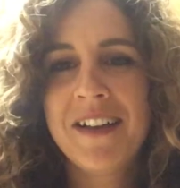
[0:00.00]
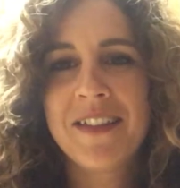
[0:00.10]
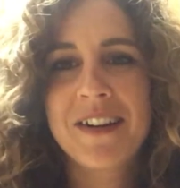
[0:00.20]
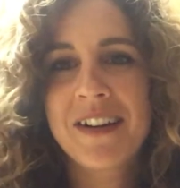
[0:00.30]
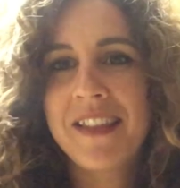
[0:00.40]

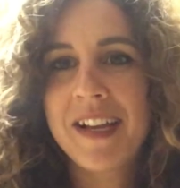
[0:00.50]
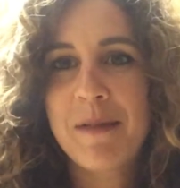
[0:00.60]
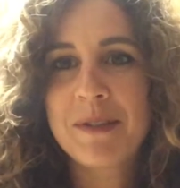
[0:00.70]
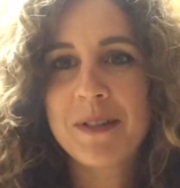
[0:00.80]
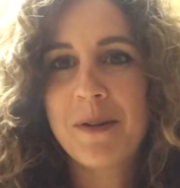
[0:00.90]
They're gonna think
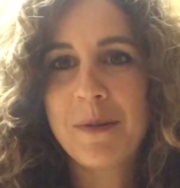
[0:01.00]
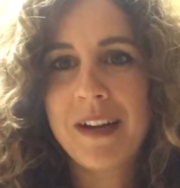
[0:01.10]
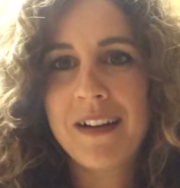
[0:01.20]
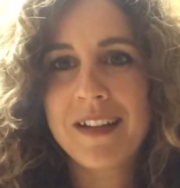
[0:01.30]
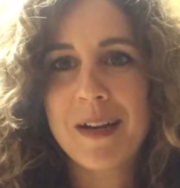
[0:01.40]
I'm so
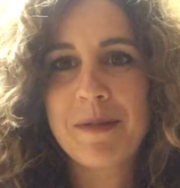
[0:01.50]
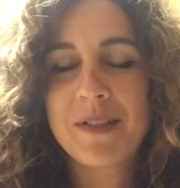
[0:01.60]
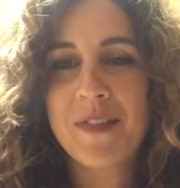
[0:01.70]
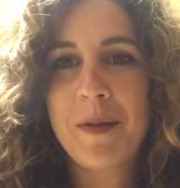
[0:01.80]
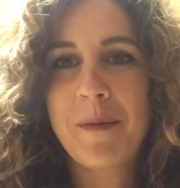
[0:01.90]
weird that I'm
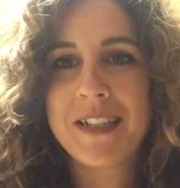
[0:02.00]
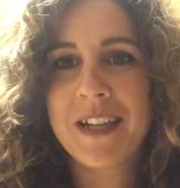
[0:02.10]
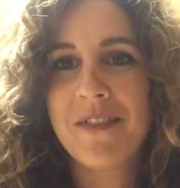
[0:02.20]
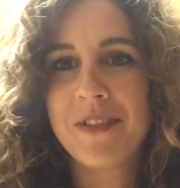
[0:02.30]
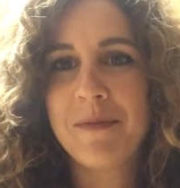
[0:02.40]
just filming
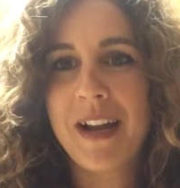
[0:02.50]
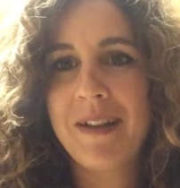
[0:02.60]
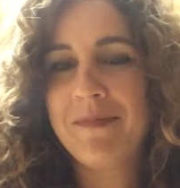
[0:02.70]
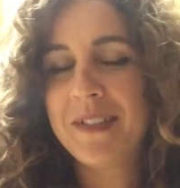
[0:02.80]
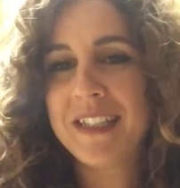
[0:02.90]
myself in
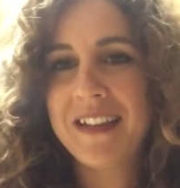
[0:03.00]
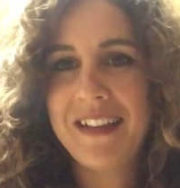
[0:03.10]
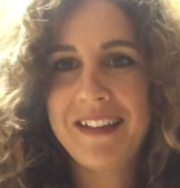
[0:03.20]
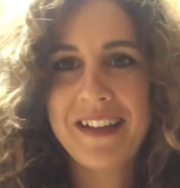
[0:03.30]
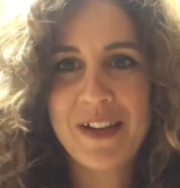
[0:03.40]
my
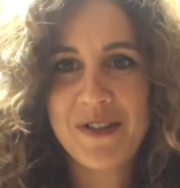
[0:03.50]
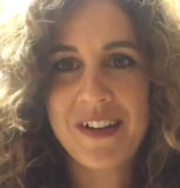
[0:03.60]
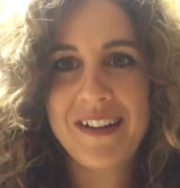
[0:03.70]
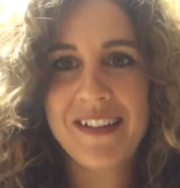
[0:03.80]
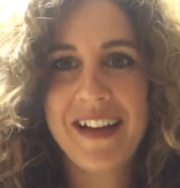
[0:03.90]
silly
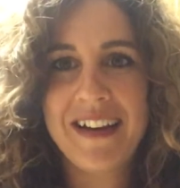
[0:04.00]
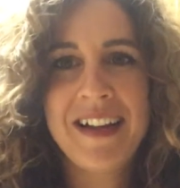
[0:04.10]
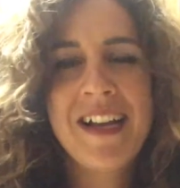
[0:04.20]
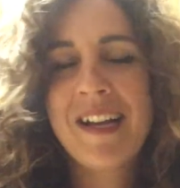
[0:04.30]
kitchen that